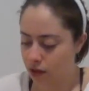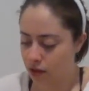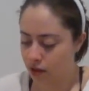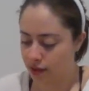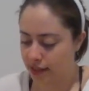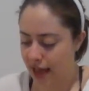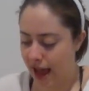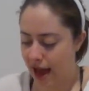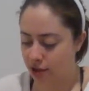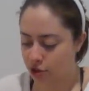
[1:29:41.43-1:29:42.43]
this
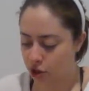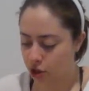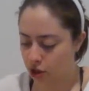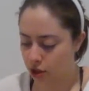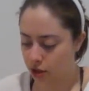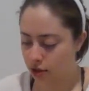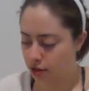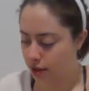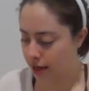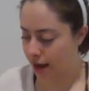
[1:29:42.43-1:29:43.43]
actor,
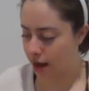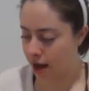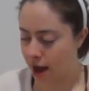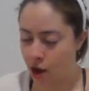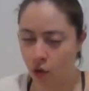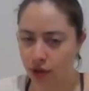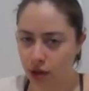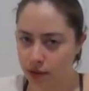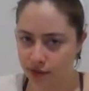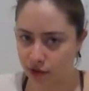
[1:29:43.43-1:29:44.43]
and I only know
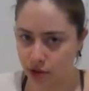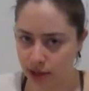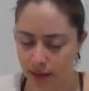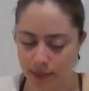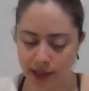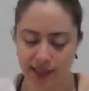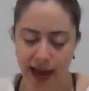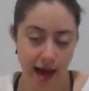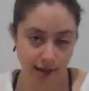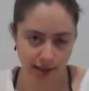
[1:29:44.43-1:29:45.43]
his first name, but it's
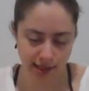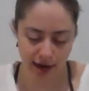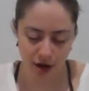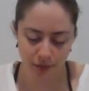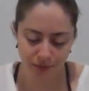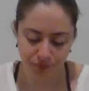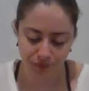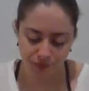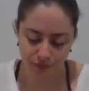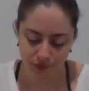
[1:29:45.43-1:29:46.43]
Alistair,
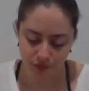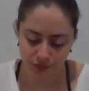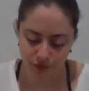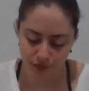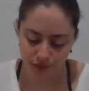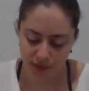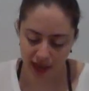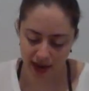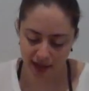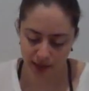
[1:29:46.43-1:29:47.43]

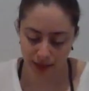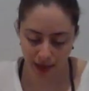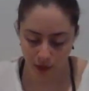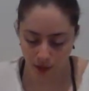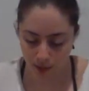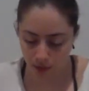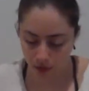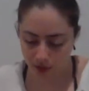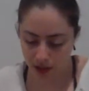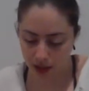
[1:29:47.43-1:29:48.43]
and it's a black and white
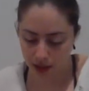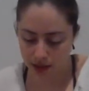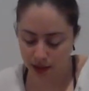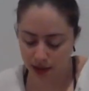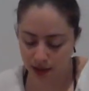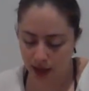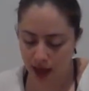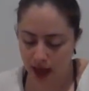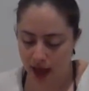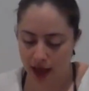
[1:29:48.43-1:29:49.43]
movie,
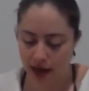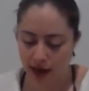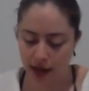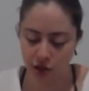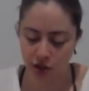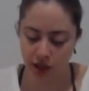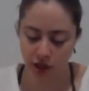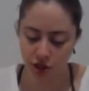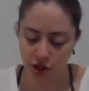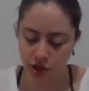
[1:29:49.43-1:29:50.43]
and
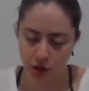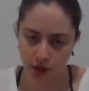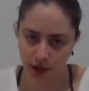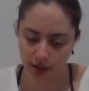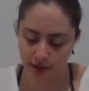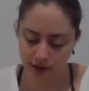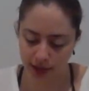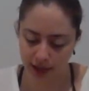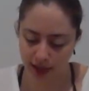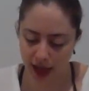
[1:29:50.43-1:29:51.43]
it's just so good.
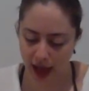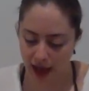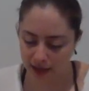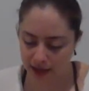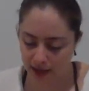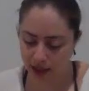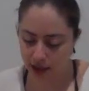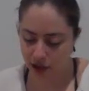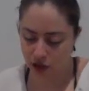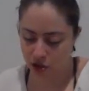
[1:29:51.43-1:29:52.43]
Like the acting
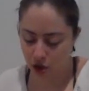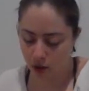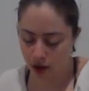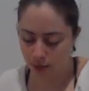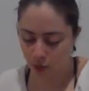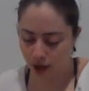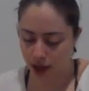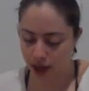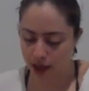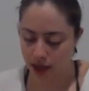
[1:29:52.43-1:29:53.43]
is so on
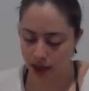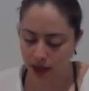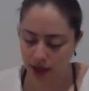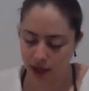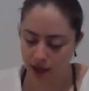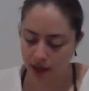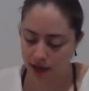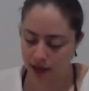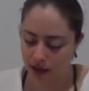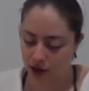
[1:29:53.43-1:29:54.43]
point.
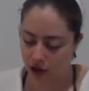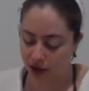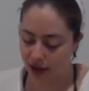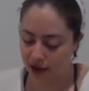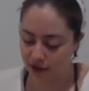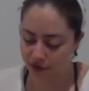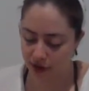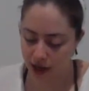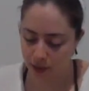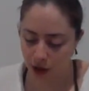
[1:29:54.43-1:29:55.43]
There are like
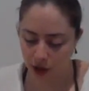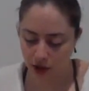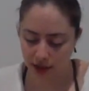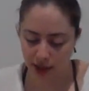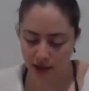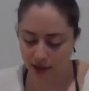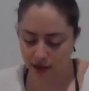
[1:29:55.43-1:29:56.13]
funny parts, like